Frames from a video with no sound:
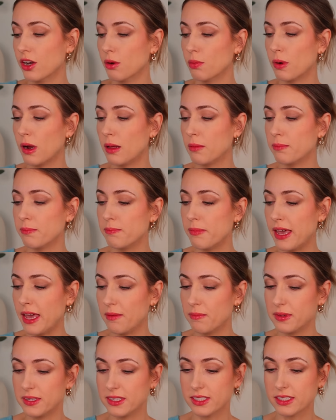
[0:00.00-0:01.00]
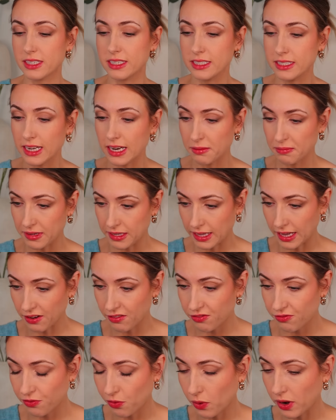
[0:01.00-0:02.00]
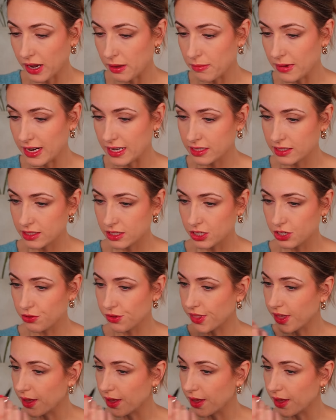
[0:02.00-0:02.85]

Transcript: No problem, babe. It's gonna take me like 40 minutes to do